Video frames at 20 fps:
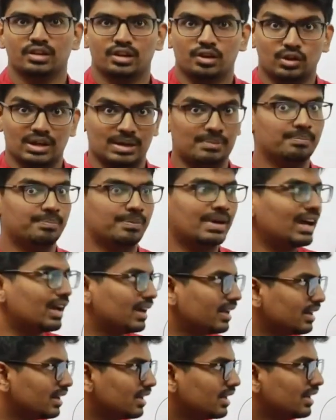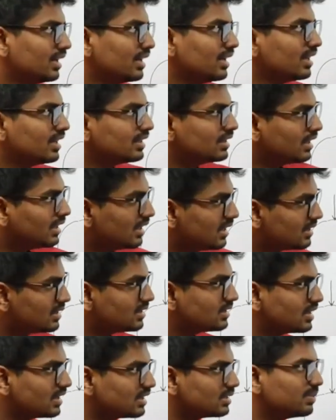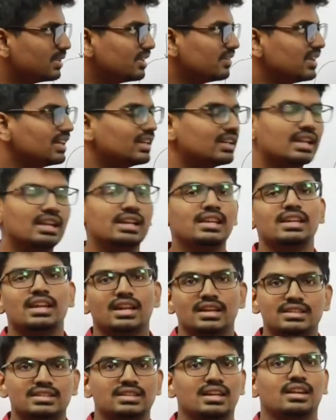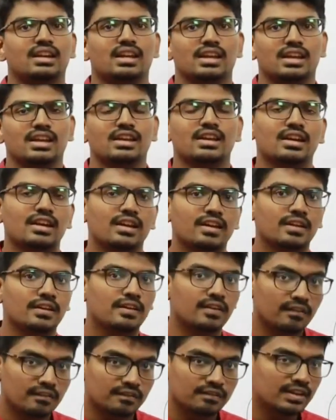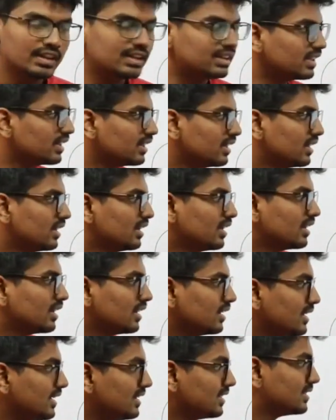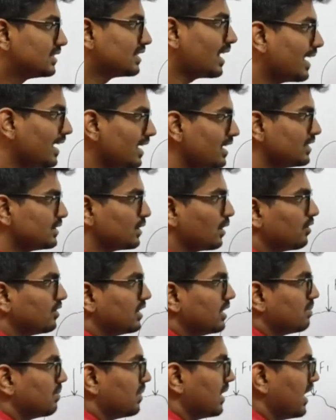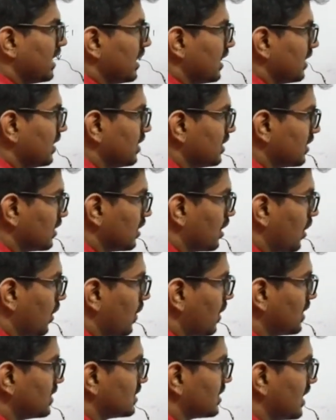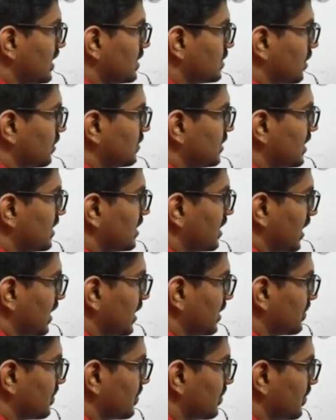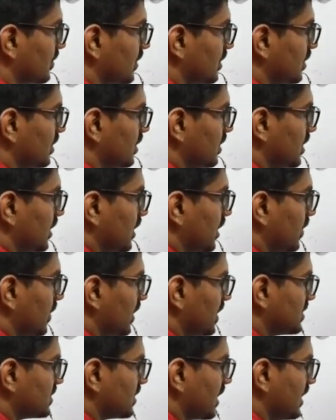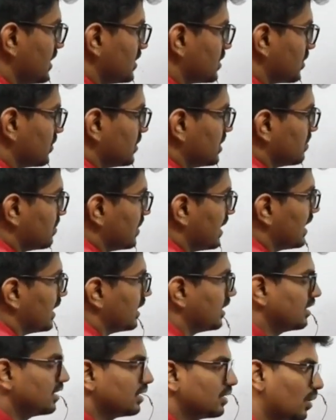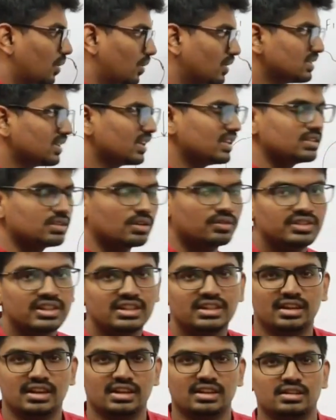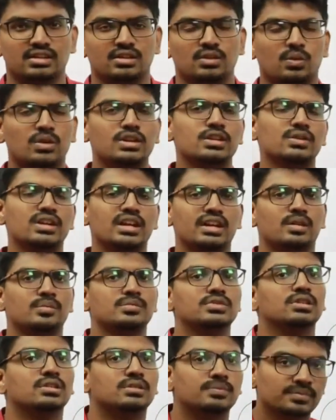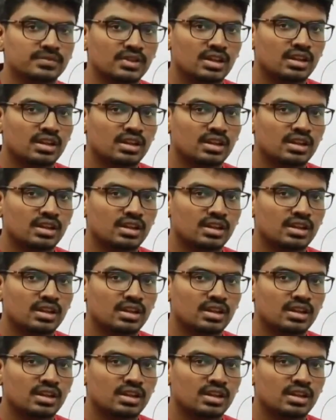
Now compare the distance between Delhi and Chennai with the size of the plane or size of the train. Okay, size of the plane or size of the train. What you can observe?